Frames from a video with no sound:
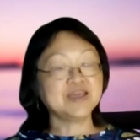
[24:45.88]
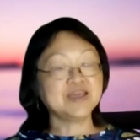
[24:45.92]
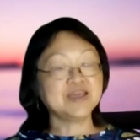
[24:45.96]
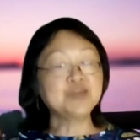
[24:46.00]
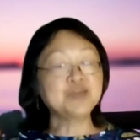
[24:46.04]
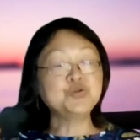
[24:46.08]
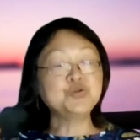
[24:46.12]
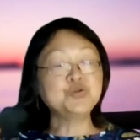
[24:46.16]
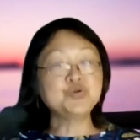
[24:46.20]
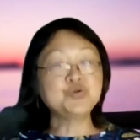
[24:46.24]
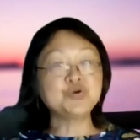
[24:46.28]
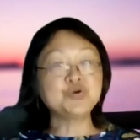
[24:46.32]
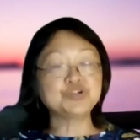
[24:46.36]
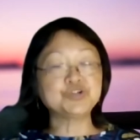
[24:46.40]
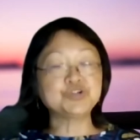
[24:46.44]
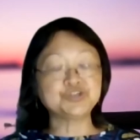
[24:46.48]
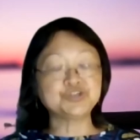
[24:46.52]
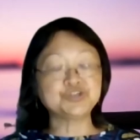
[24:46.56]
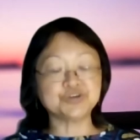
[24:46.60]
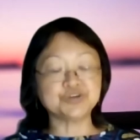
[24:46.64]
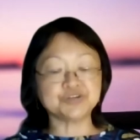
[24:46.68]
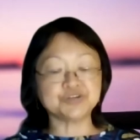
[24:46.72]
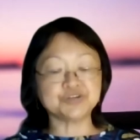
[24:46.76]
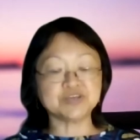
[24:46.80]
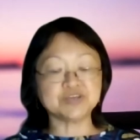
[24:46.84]

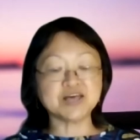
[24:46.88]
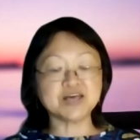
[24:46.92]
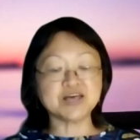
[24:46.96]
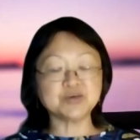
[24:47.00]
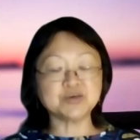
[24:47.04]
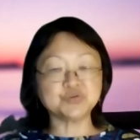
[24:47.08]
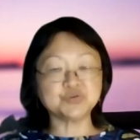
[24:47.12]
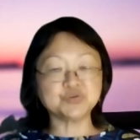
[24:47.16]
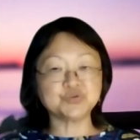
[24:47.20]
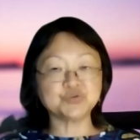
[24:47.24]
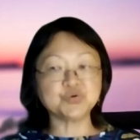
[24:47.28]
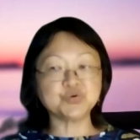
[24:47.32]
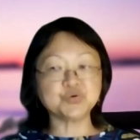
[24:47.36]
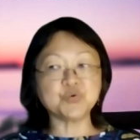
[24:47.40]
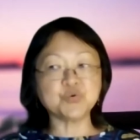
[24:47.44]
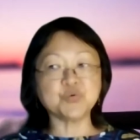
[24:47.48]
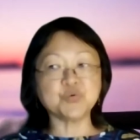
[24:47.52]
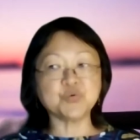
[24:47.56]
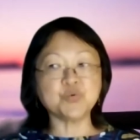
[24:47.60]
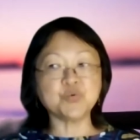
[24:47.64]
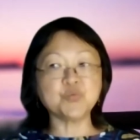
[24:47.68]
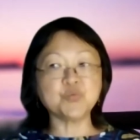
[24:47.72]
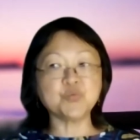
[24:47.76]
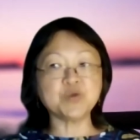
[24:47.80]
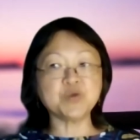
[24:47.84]
nurtured, our
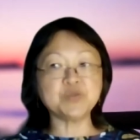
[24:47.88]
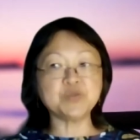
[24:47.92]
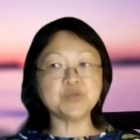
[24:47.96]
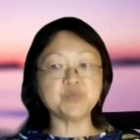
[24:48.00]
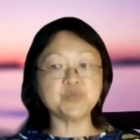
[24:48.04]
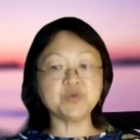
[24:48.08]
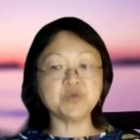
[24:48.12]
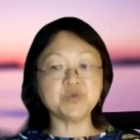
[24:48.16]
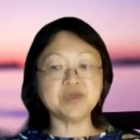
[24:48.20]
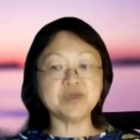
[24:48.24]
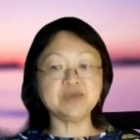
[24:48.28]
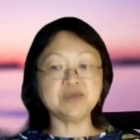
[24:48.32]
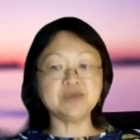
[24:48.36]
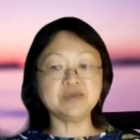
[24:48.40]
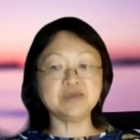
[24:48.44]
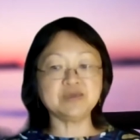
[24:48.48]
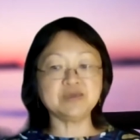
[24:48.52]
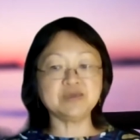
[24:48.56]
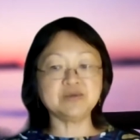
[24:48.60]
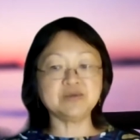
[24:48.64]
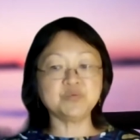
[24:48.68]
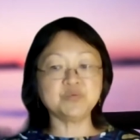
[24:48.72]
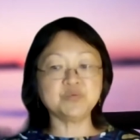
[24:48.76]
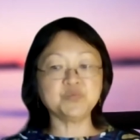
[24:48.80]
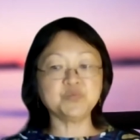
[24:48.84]
soul, when we
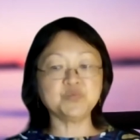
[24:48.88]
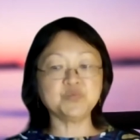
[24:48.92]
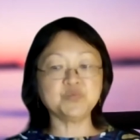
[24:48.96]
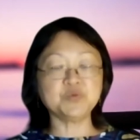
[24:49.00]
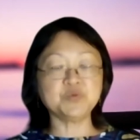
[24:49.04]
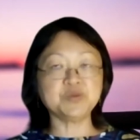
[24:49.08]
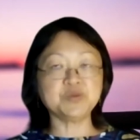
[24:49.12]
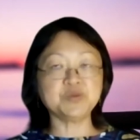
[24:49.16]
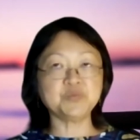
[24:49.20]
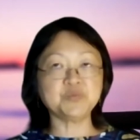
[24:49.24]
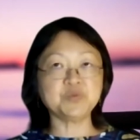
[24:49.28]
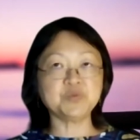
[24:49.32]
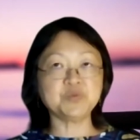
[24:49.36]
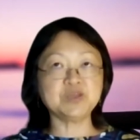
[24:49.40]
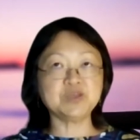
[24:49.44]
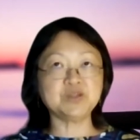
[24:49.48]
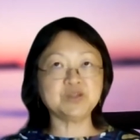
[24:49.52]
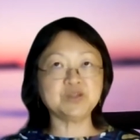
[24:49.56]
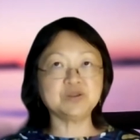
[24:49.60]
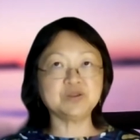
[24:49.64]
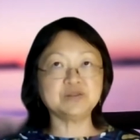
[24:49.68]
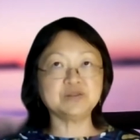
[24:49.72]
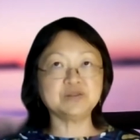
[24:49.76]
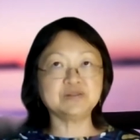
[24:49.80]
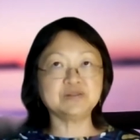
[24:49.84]

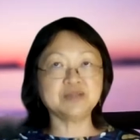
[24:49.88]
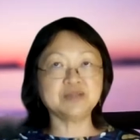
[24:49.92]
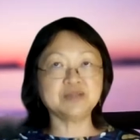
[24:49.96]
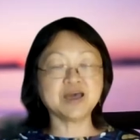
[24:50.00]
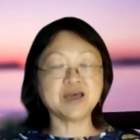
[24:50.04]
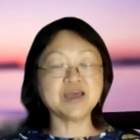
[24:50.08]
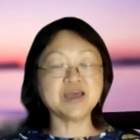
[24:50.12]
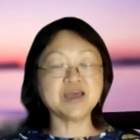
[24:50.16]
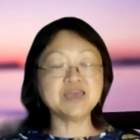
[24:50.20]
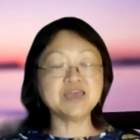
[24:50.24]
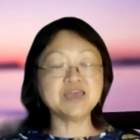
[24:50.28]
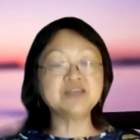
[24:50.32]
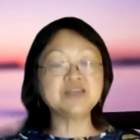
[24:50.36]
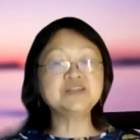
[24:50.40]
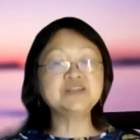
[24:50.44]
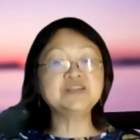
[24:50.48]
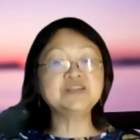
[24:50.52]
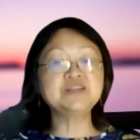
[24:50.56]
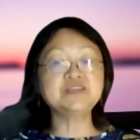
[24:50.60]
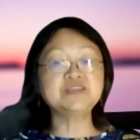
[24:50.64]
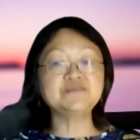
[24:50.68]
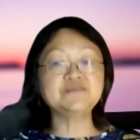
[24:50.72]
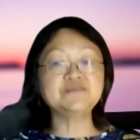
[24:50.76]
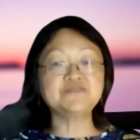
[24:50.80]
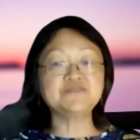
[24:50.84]
are
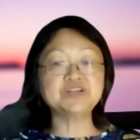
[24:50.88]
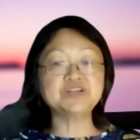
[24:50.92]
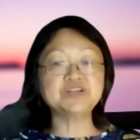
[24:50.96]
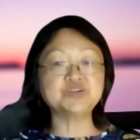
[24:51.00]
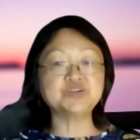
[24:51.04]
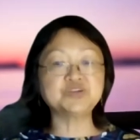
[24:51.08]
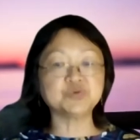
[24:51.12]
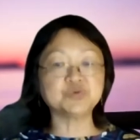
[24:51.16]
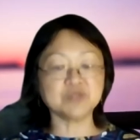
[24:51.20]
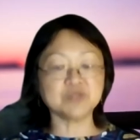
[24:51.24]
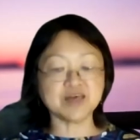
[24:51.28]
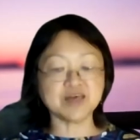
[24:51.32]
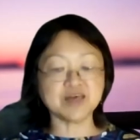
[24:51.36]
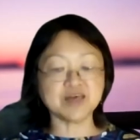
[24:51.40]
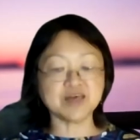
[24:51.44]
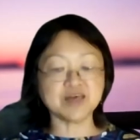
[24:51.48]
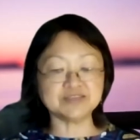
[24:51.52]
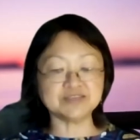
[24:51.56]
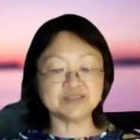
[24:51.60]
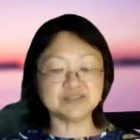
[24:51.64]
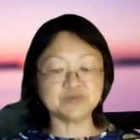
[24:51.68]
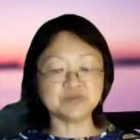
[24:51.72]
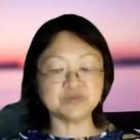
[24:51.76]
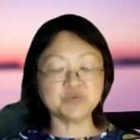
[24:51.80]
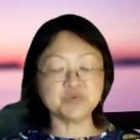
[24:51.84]

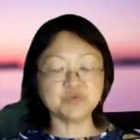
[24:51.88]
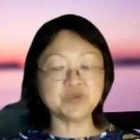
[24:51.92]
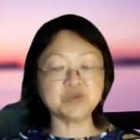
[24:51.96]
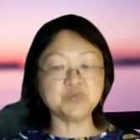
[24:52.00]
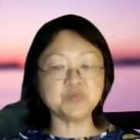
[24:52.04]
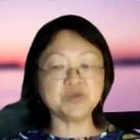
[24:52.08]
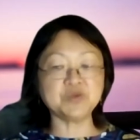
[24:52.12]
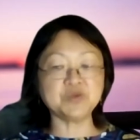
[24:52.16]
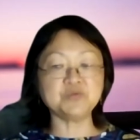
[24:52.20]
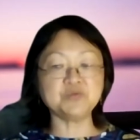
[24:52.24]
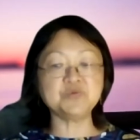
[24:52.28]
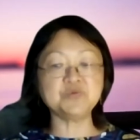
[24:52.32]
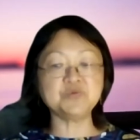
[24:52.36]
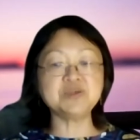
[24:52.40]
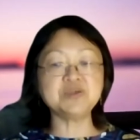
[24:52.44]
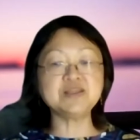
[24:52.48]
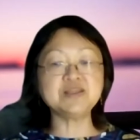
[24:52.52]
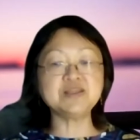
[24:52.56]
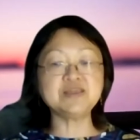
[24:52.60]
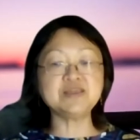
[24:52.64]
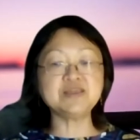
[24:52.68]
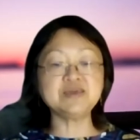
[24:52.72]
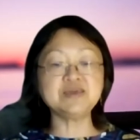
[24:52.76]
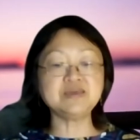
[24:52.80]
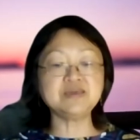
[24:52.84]
individualized, when we
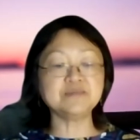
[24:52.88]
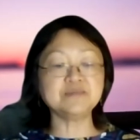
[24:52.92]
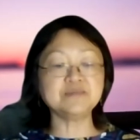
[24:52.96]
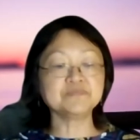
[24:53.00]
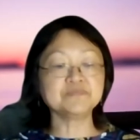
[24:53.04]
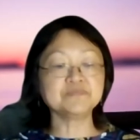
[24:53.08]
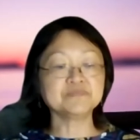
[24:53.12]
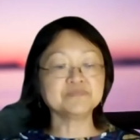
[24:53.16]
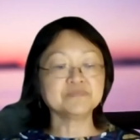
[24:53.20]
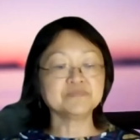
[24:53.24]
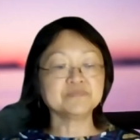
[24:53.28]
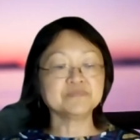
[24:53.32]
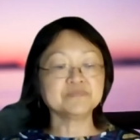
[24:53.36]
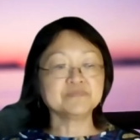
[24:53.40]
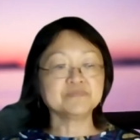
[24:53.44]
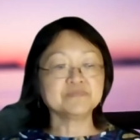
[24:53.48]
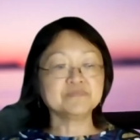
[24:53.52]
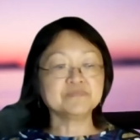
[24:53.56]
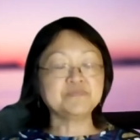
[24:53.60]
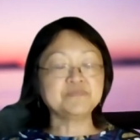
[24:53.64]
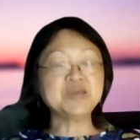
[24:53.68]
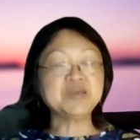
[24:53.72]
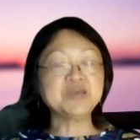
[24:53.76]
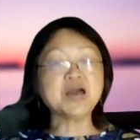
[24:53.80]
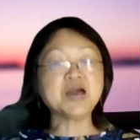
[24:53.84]
really
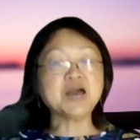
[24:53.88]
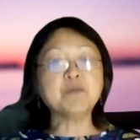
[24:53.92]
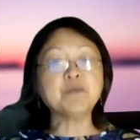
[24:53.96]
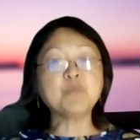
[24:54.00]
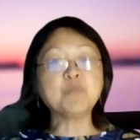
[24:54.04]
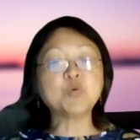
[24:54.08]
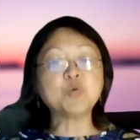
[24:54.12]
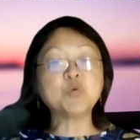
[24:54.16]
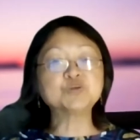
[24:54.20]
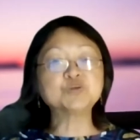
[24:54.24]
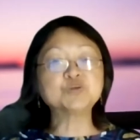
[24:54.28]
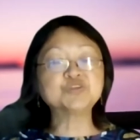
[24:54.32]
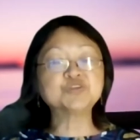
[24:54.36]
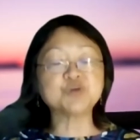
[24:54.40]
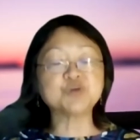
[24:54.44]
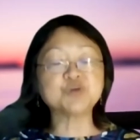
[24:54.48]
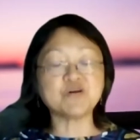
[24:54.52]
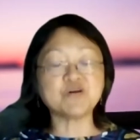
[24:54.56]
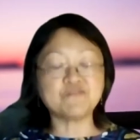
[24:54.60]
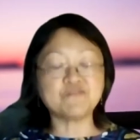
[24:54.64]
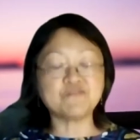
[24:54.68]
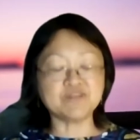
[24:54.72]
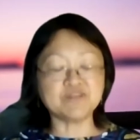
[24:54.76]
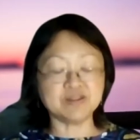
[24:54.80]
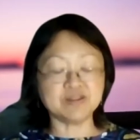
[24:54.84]
become more
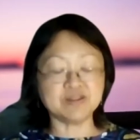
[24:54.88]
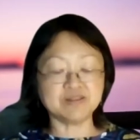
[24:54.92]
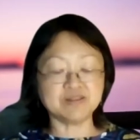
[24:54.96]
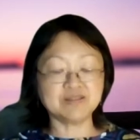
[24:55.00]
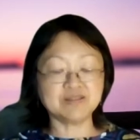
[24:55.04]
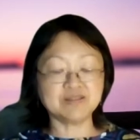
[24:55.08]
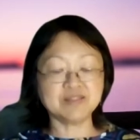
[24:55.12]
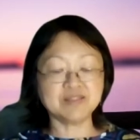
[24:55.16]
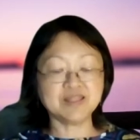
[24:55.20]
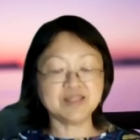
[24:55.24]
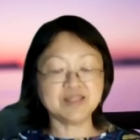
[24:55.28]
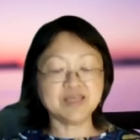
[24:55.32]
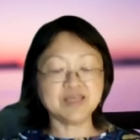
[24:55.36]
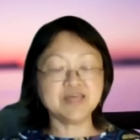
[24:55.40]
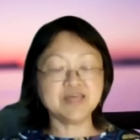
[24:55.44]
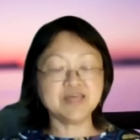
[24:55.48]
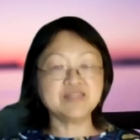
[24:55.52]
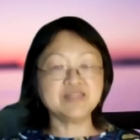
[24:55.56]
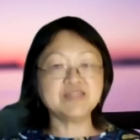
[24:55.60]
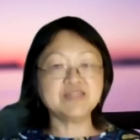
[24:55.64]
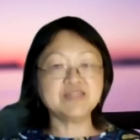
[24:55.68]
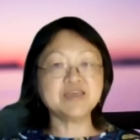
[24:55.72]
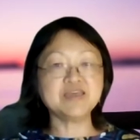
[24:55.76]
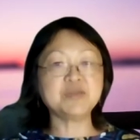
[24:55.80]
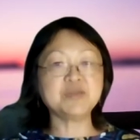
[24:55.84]
sovereign,
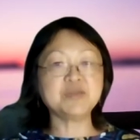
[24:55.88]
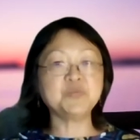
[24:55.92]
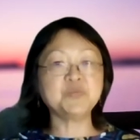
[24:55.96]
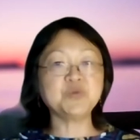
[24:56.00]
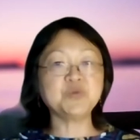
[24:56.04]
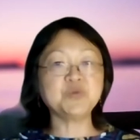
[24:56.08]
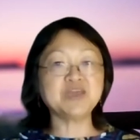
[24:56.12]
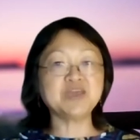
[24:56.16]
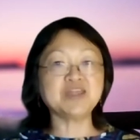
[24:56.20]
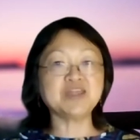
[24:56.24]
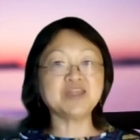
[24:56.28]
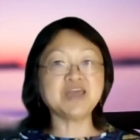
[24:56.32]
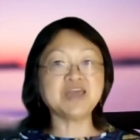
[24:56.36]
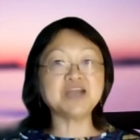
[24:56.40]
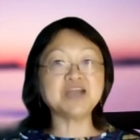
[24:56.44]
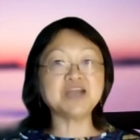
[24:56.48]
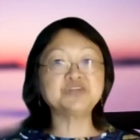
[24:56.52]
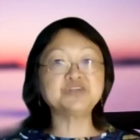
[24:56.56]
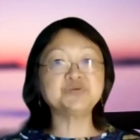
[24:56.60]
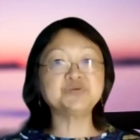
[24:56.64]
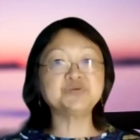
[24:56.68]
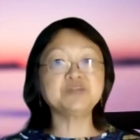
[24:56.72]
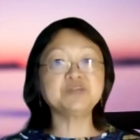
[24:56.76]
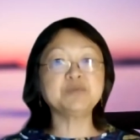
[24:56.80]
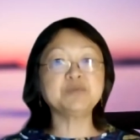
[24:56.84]
then we can
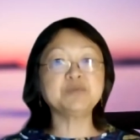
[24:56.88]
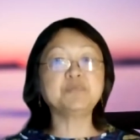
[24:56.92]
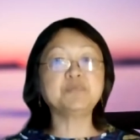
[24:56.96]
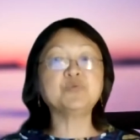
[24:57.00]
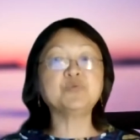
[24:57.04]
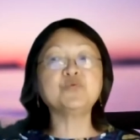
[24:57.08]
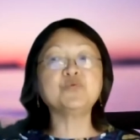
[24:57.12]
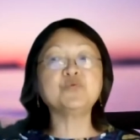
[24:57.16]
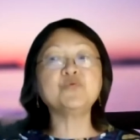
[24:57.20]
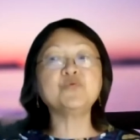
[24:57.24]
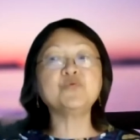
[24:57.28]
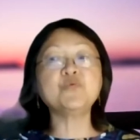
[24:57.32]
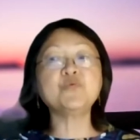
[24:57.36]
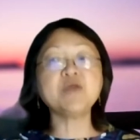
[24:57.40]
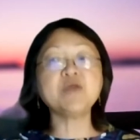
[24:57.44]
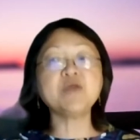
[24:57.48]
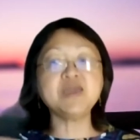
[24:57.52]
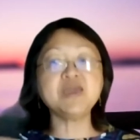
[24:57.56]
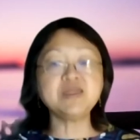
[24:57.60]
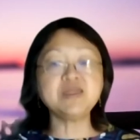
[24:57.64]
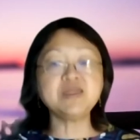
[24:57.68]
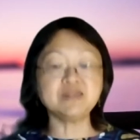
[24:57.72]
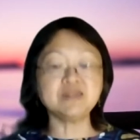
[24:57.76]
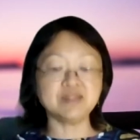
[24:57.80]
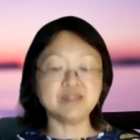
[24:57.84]
actually pull
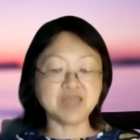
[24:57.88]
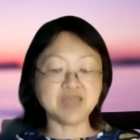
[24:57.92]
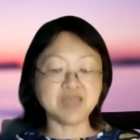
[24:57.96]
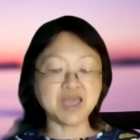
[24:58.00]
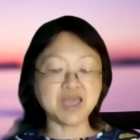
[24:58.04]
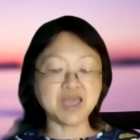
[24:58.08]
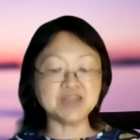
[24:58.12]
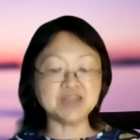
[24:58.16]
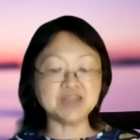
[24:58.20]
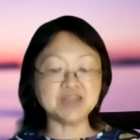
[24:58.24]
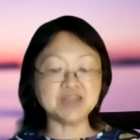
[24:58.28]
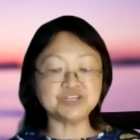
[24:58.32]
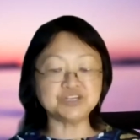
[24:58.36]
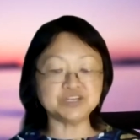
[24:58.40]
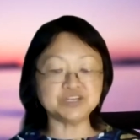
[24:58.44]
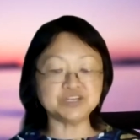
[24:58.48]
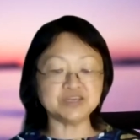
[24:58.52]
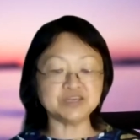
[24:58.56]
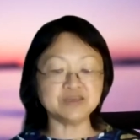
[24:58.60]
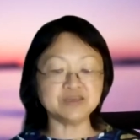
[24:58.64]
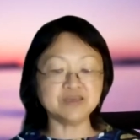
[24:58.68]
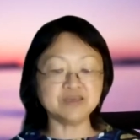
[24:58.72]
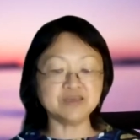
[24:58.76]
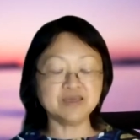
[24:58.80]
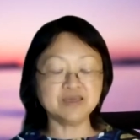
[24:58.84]
in
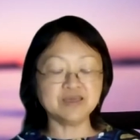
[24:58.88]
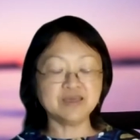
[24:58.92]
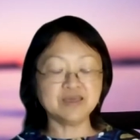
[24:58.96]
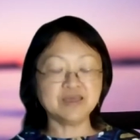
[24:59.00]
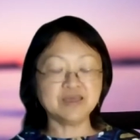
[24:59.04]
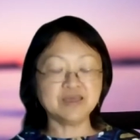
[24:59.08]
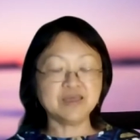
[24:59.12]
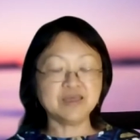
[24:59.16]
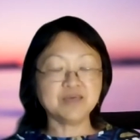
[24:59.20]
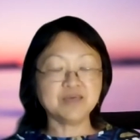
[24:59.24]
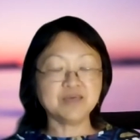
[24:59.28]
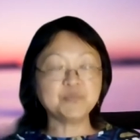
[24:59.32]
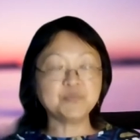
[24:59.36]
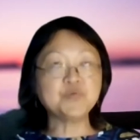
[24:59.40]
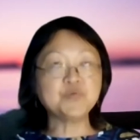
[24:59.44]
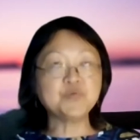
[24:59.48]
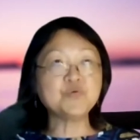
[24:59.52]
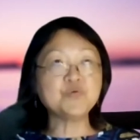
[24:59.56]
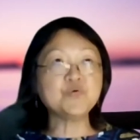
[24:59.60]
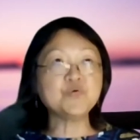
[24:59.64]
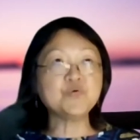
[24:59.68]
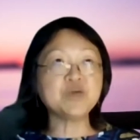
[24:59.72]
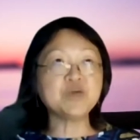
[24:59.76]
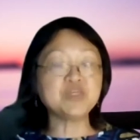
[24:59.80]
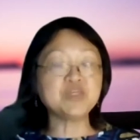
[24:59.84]
energy,
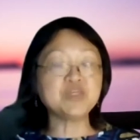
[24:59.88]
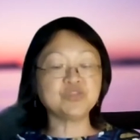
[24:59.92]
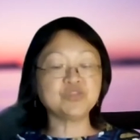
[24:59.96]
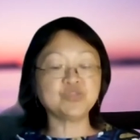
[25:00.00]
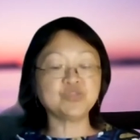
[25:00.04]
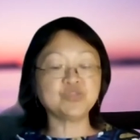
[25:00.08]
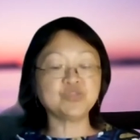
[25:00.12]
pull in